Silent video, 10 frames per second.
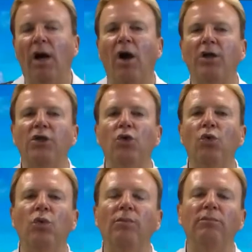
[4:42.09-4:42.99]
Are
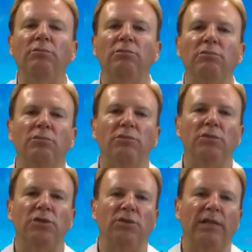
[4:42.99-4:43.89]
you
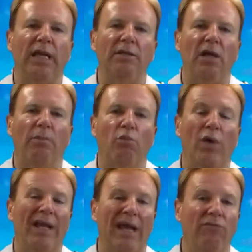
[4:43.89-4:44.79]
getting up
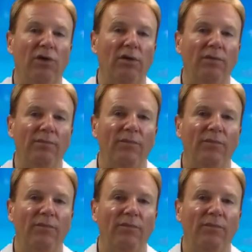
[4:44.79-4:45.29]
whenever?